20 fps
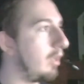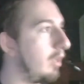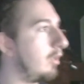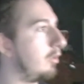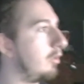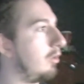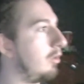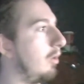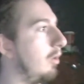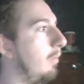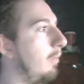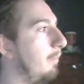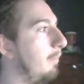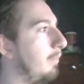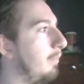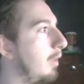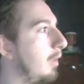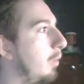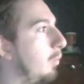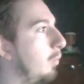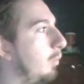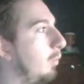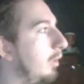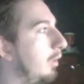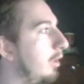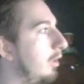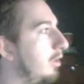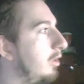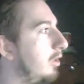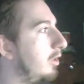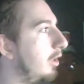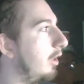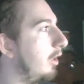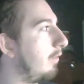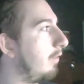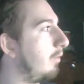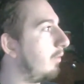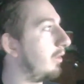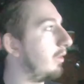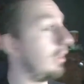So we're going to start
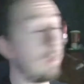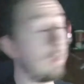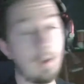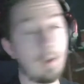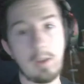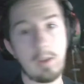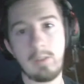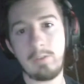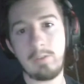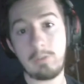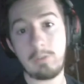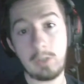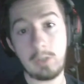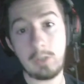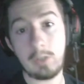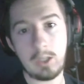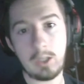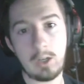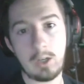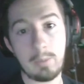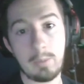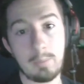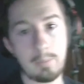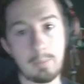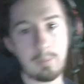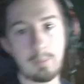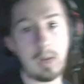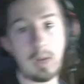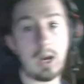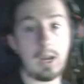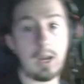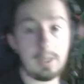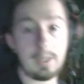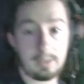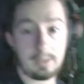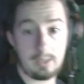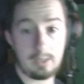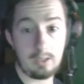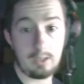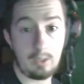off with the free card
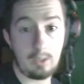pasta.